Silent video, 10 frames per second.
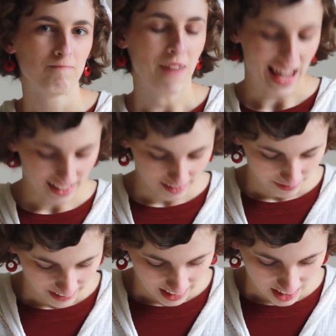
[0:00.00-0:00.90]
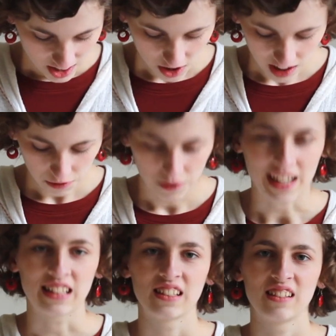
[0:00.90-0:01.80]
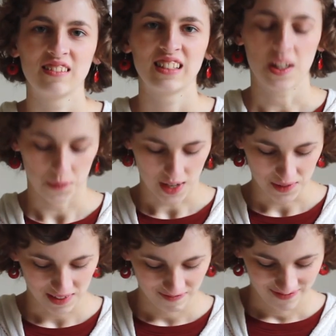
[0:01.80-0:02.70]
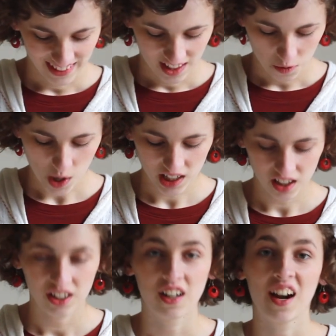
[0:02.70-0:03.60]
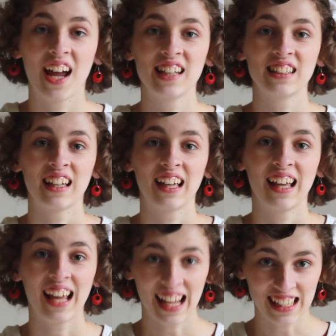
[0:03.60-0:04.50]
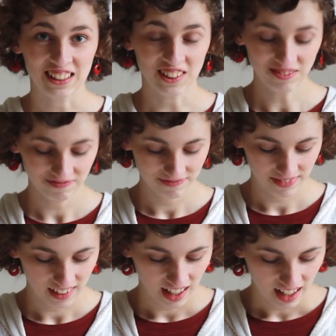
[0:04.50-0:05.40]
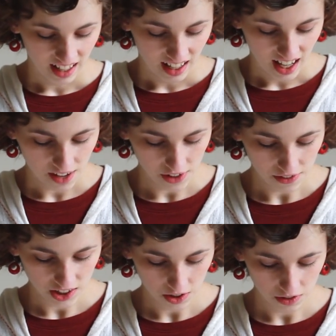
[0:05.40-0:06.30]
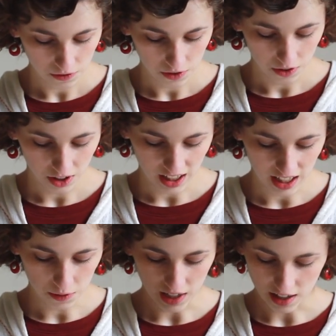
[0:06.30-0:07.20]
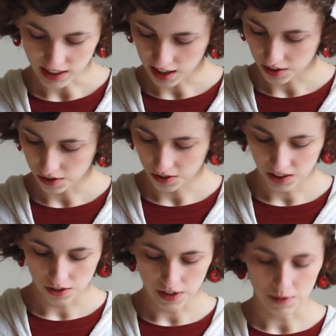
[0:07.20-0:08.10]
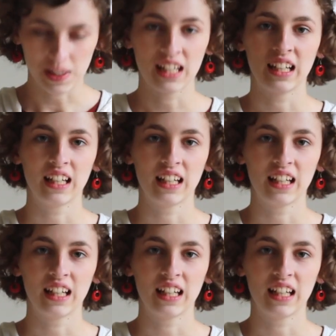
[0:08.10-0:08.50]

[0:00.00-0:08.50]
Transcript: Bake. Do you lift weights? Sometimes. What color are your eyes? Hazel. Have you ever sewn for anyone outside your nuclear family?